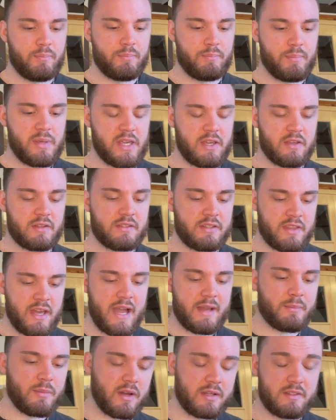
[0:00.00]
Because
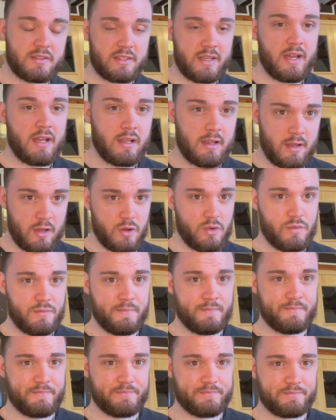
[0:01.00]
that mindset
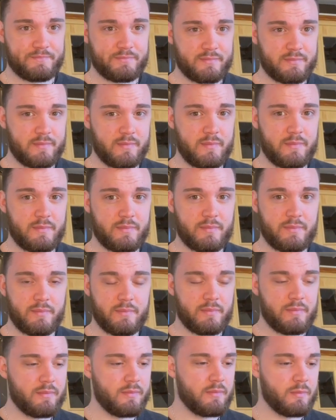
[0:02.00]
alone
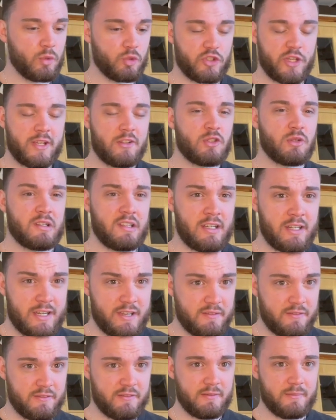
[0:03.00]
will change your
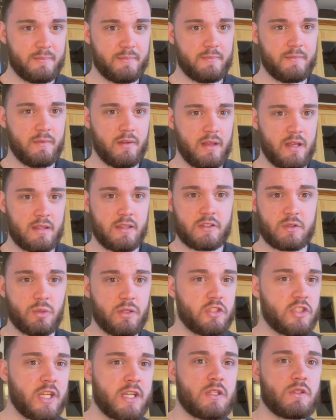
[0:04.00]
life. And that's
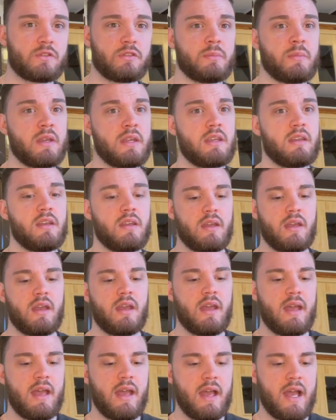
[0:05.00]
what changed for me.
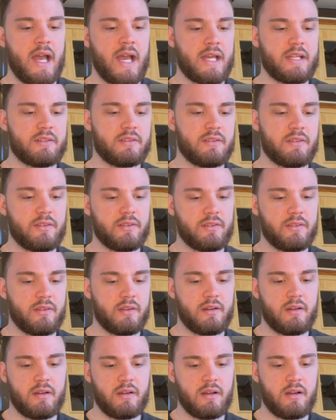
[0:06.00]
And
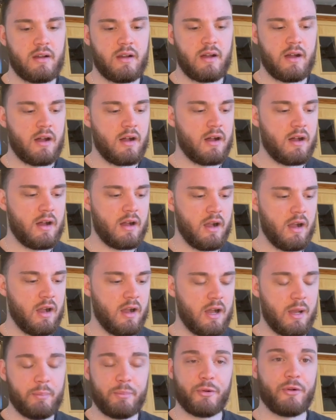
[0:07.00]

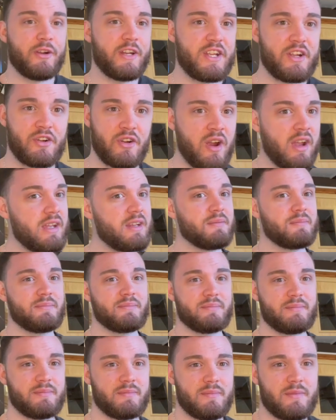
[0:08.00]
I'm pretty great
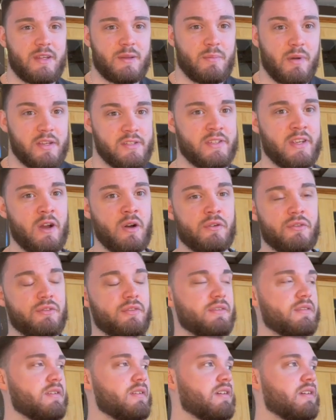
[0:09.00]
in myself.